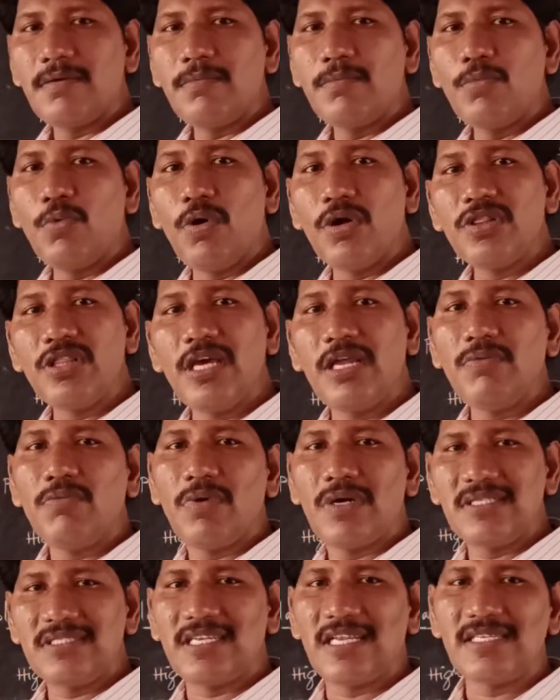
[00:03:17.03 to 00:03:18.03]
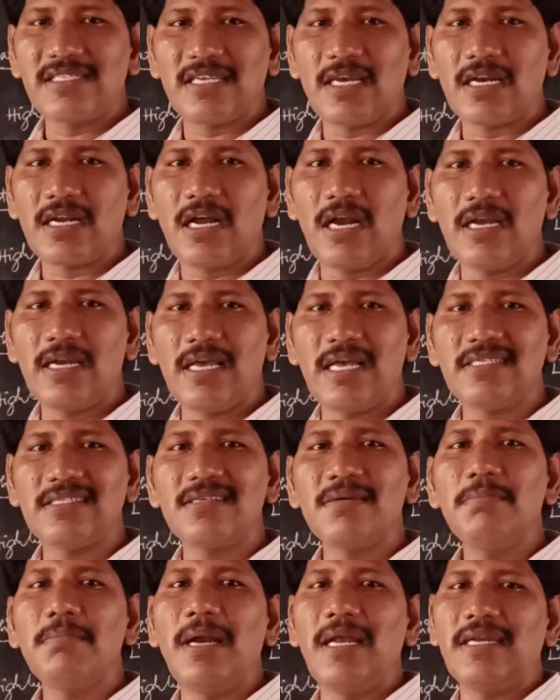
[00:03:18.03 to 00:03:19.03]
more than one cells are called
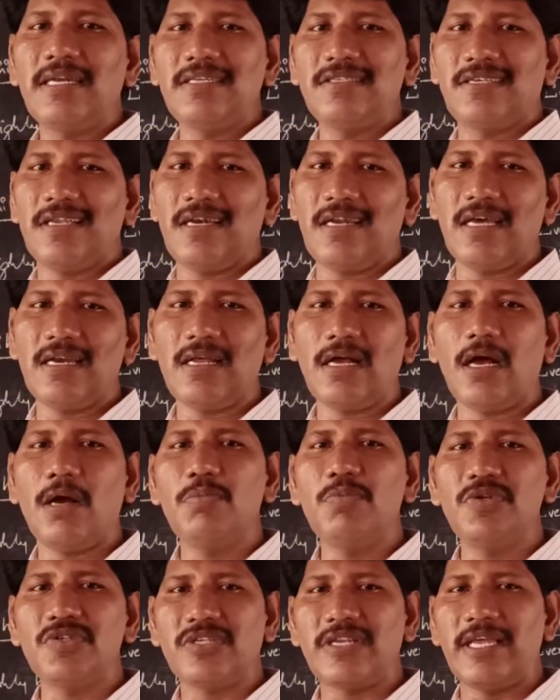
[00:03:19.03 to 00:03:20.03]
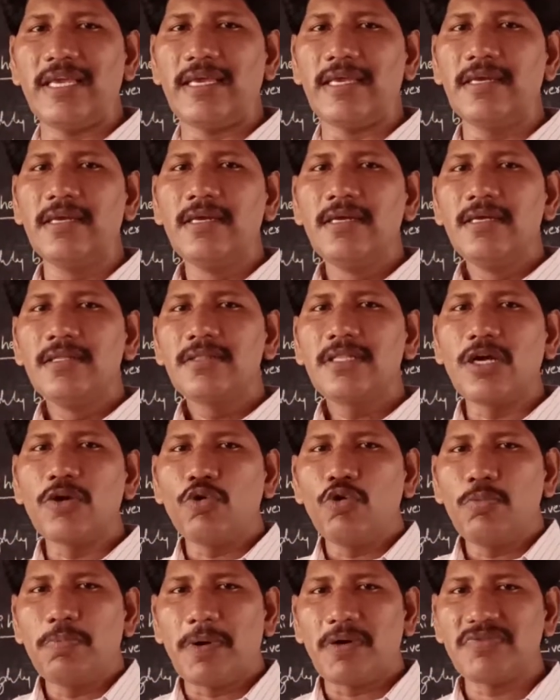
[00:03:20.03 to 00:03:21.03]
as multicellular. Obviously, the
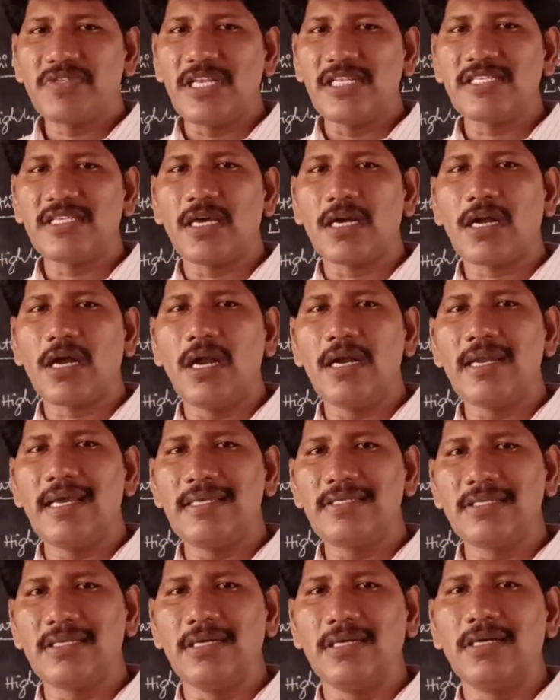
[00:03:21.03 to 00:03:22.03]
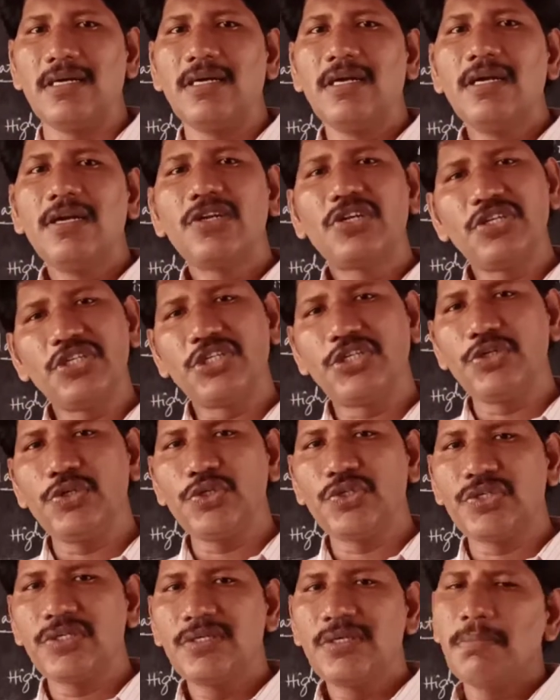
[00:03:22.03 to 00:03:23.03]
group of cells are called as
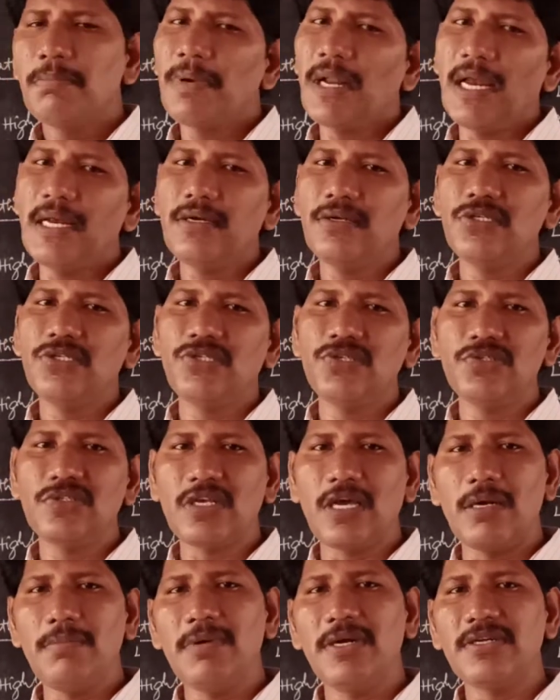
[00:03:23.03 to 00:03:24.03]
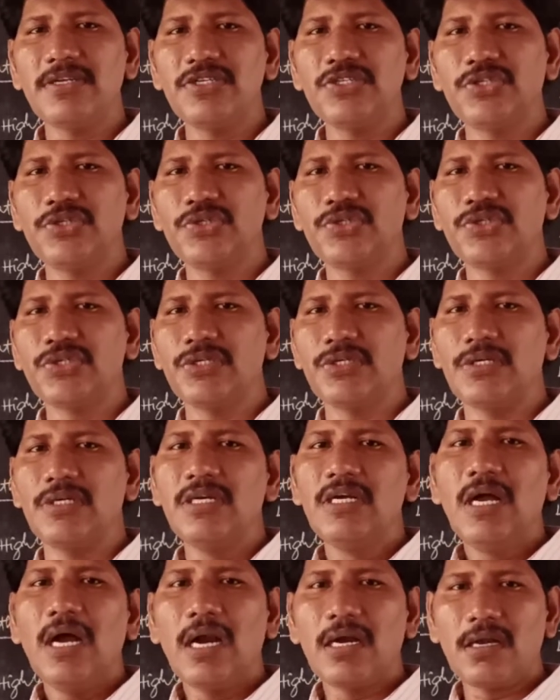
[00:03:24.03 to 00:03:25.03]
tissues, plant tissues, animal tissues,
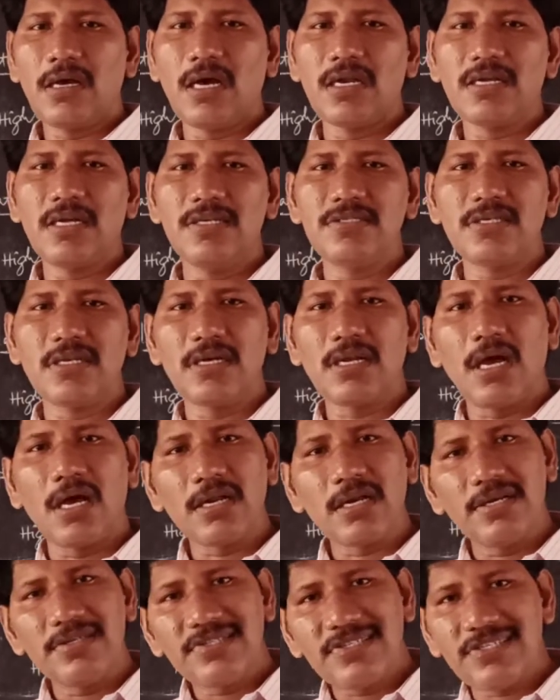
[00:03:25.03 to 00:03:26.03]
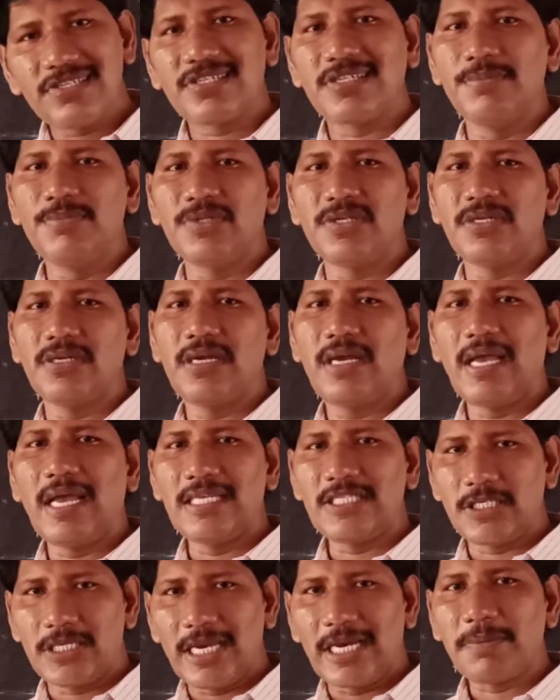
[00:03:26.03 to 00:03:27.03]
and organ systems.
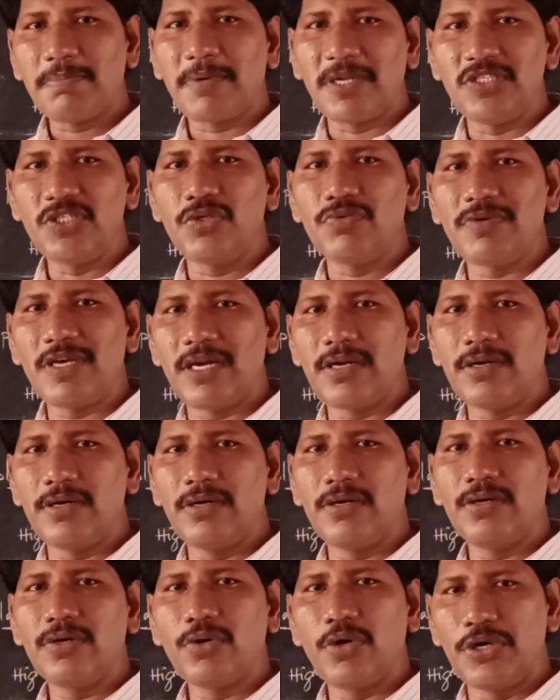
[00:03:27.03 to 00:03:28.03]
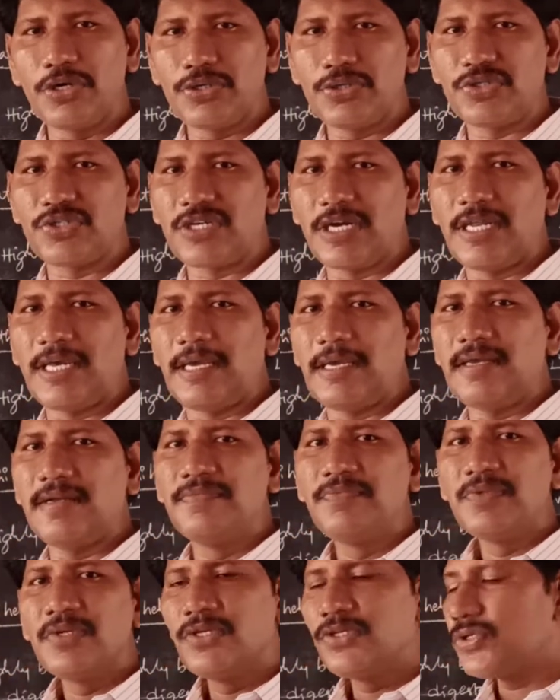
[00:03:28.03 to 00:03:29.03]
As at present, we are going to
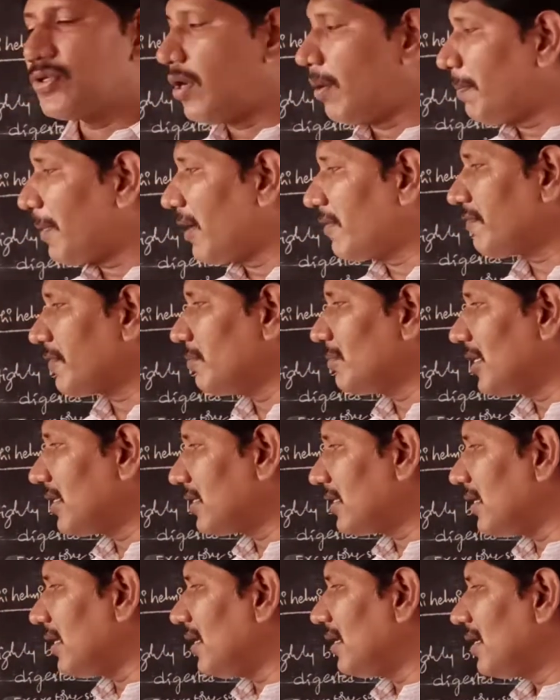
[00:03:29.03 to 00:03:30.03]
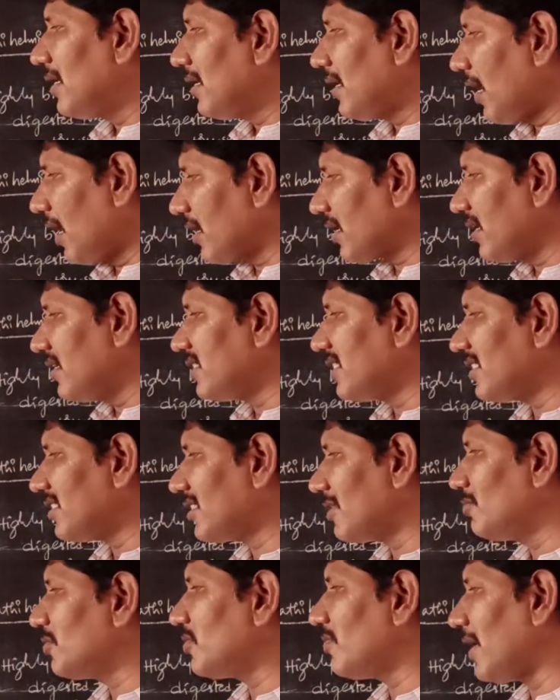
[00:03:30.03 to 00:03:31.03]
study. So, apart from that, organ
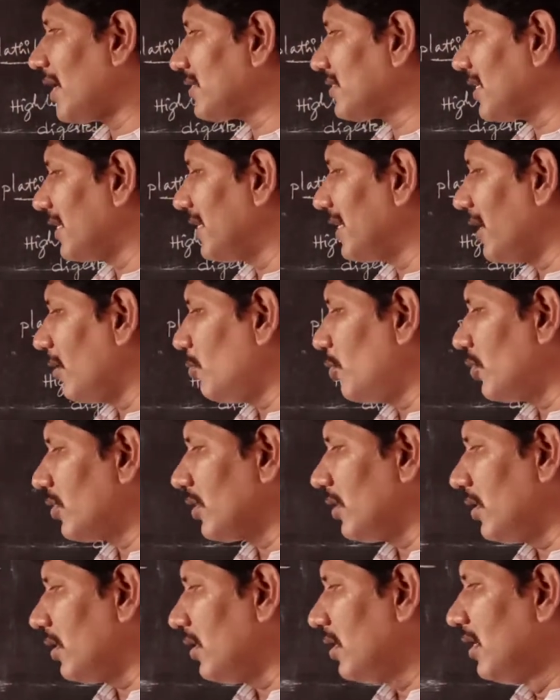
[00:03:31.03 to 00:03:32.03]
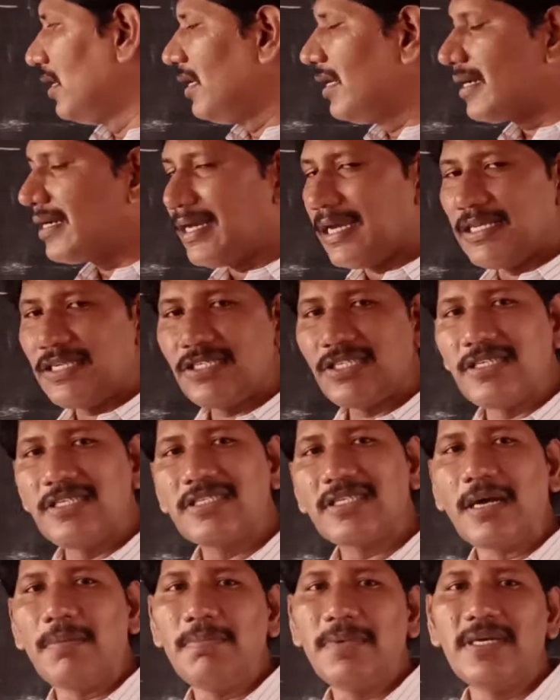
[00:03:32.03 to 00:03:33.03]
systems, we are studying about digestion
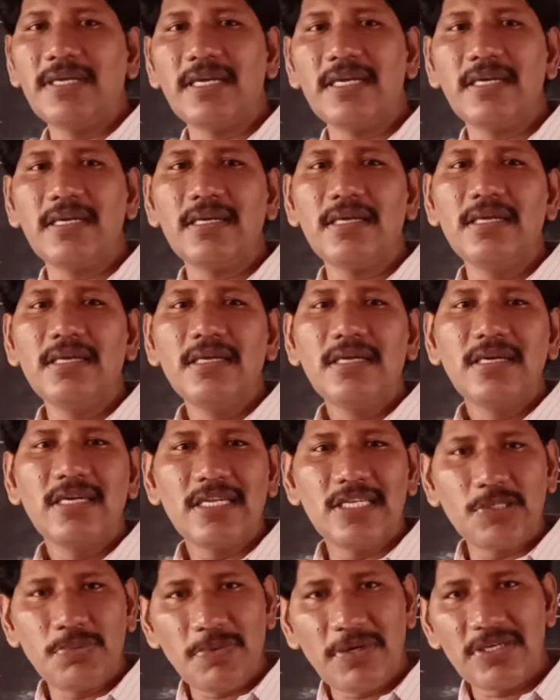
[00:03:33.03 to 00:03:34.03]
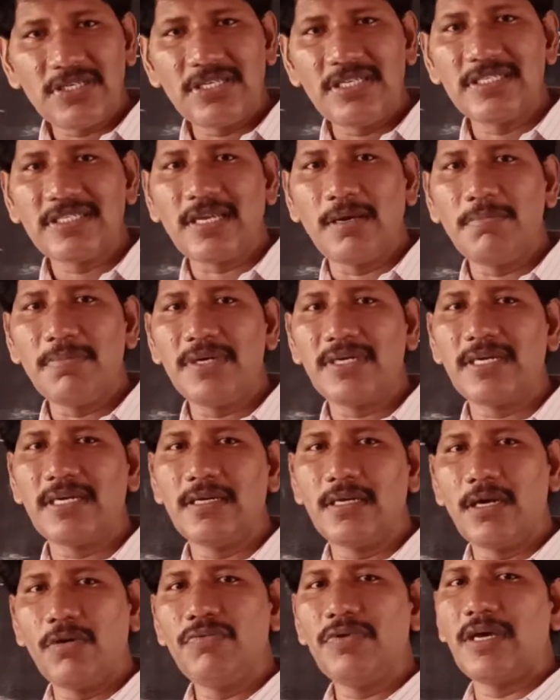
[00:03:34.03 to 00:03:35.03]
is completed, respiration is
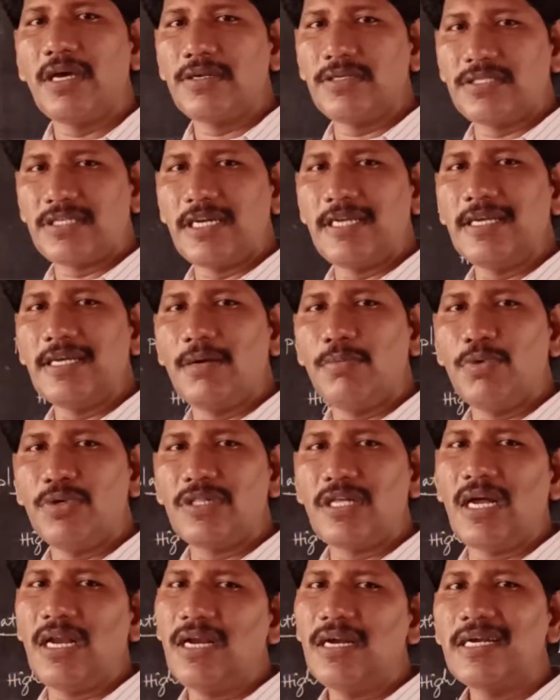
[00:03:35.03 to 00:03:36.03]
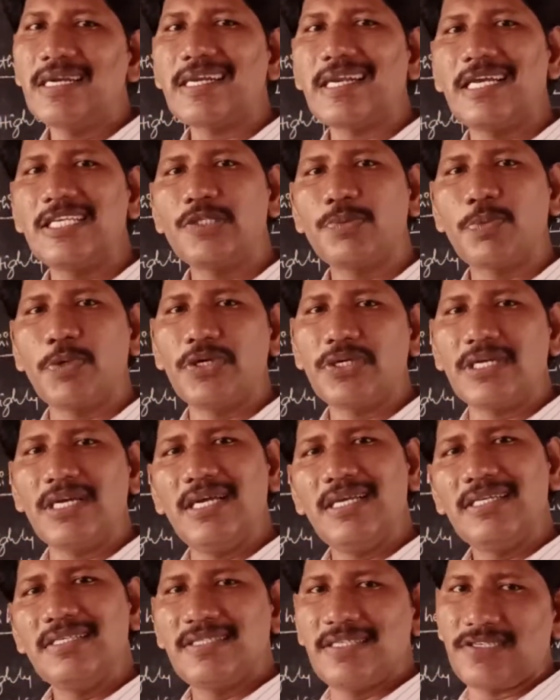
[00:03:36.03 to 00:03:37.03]
completed. Now we are studying about the
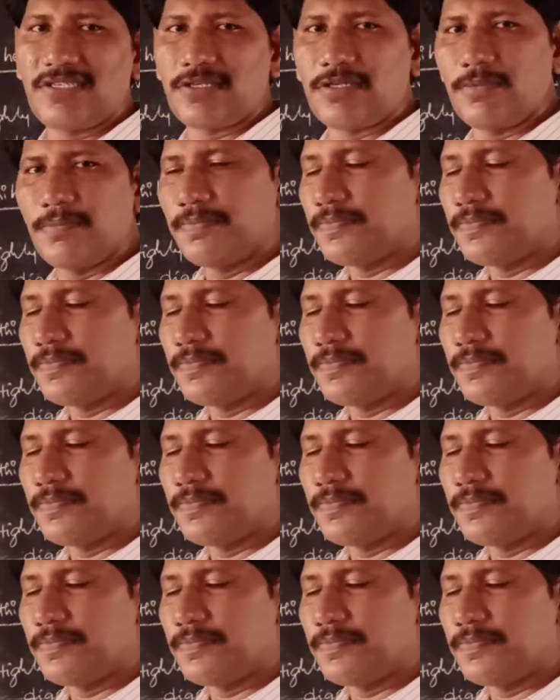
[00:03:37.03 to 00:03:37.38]
transport system.